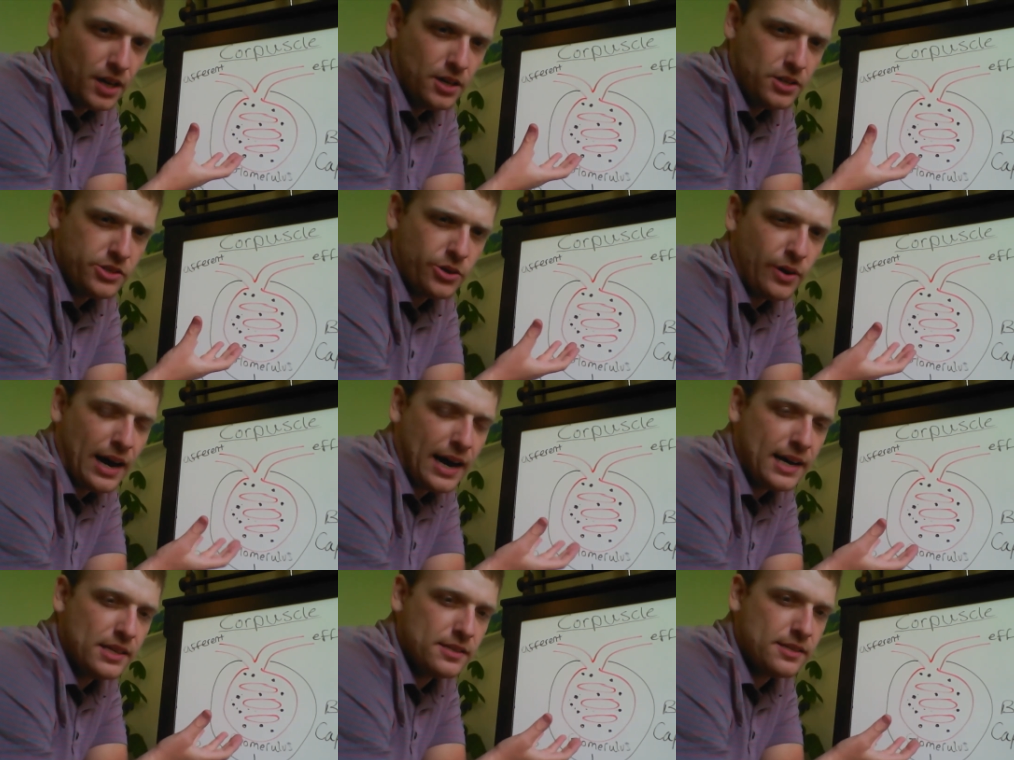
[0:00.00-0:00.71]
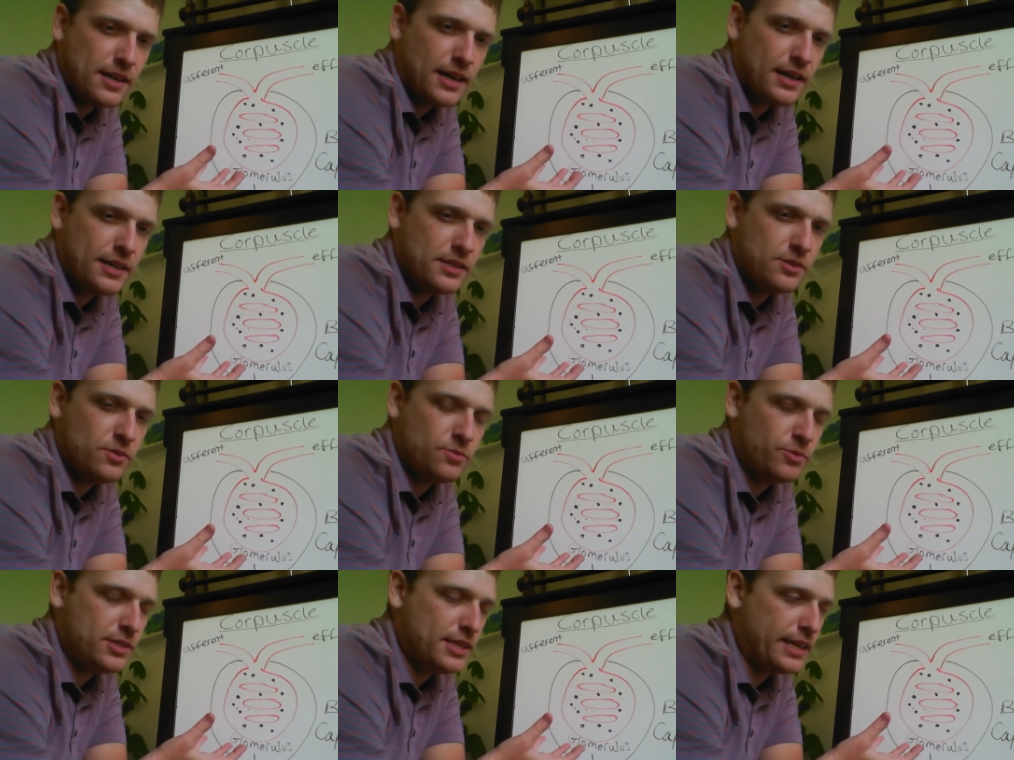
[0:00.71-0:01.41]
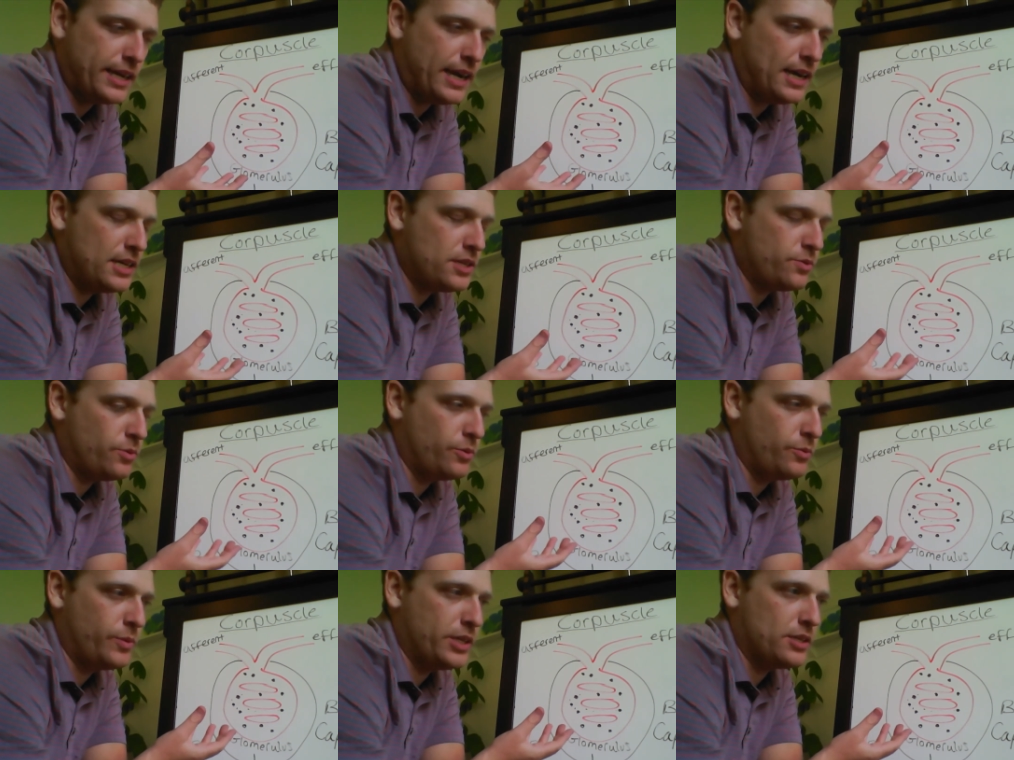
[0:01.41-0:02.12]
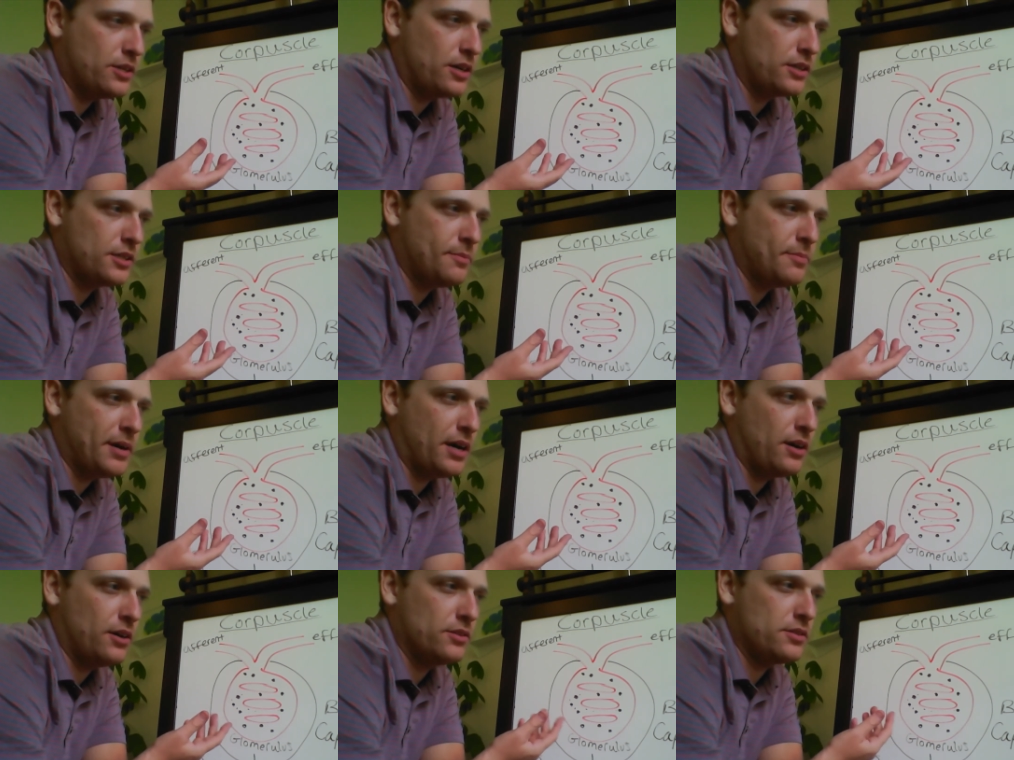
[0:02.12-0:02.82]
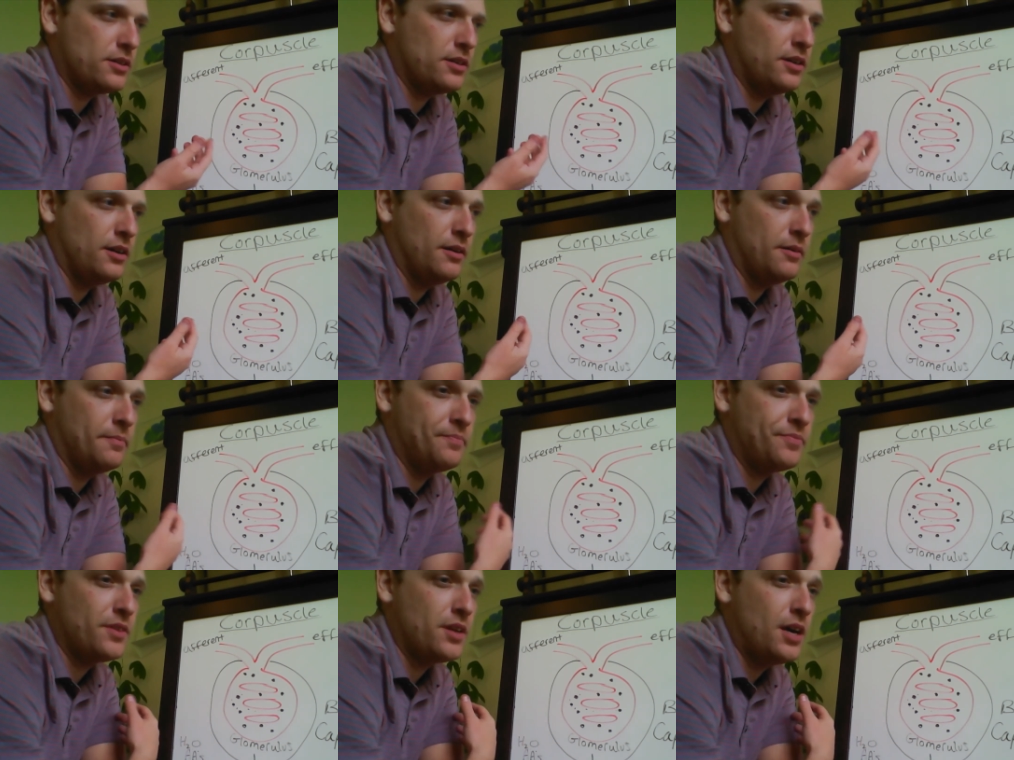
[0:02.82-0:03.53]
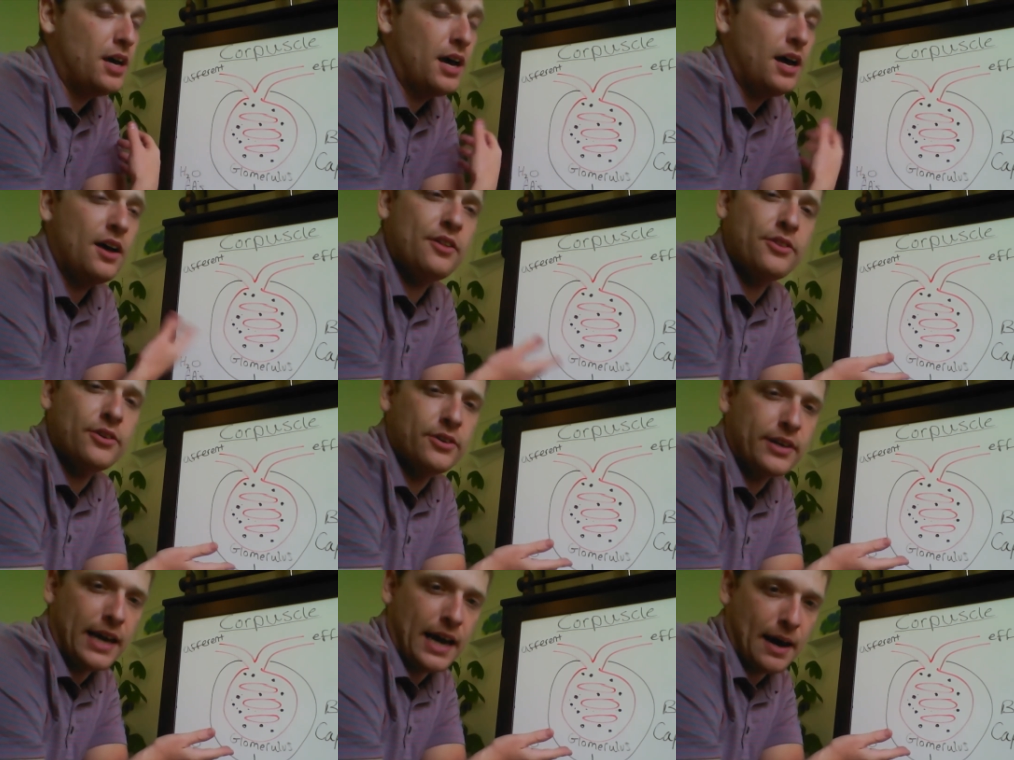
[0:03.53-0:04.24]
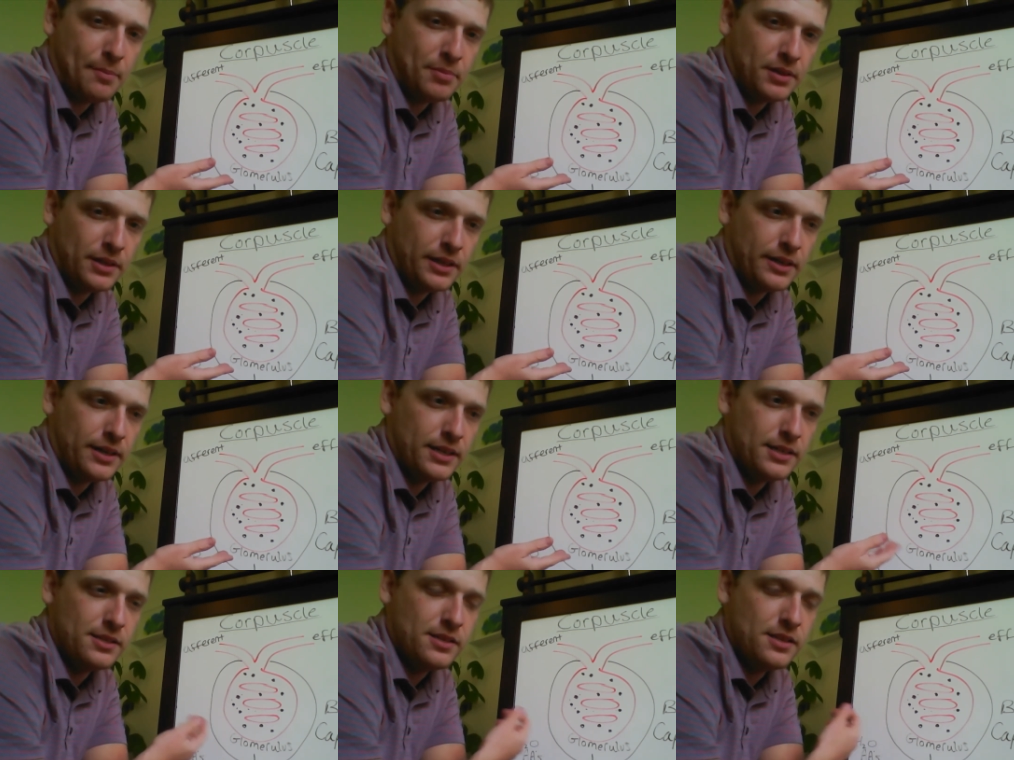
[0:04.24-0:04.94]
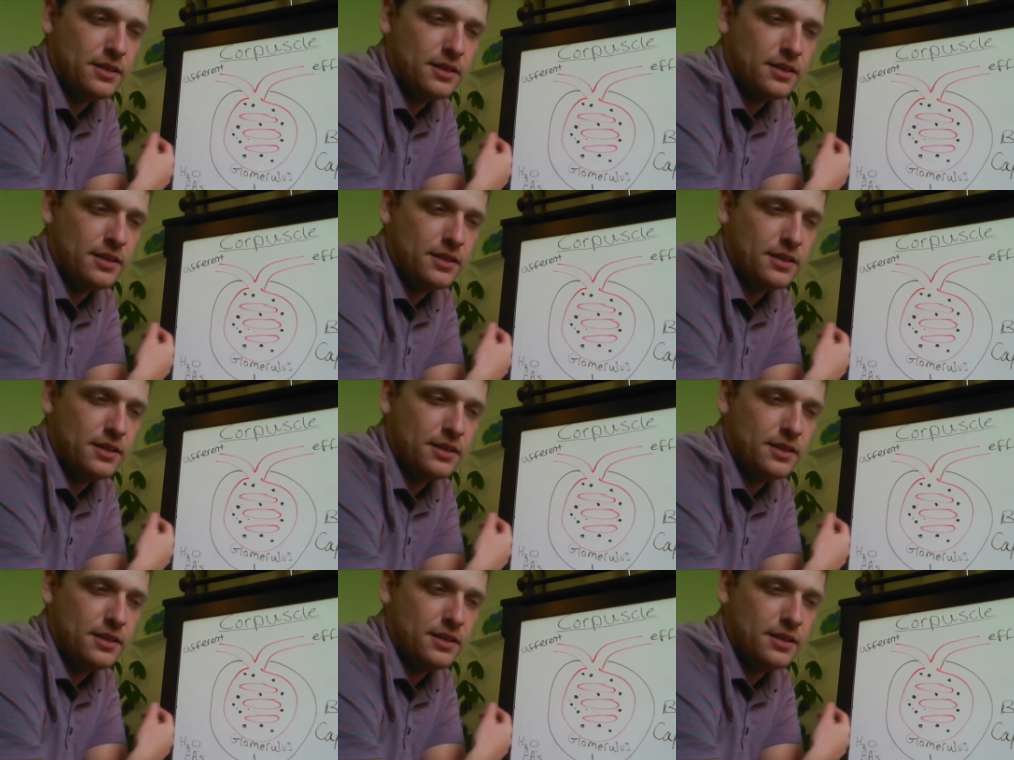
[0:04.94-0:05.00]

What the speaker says: So as was the case when we talked about other capillaries,